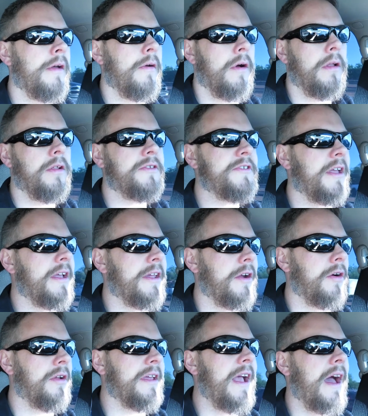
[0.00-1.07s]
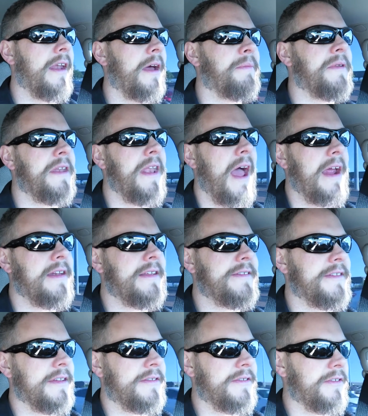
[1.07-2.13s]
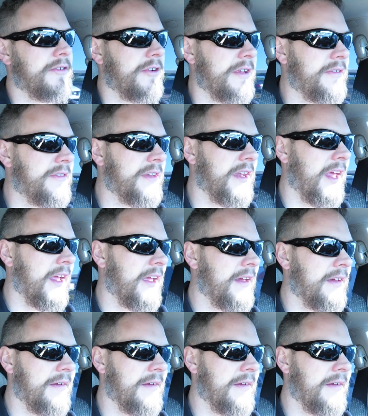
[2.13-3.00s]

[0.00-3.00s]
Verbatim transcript: Well, it looks like it only got up to 96 degrees today.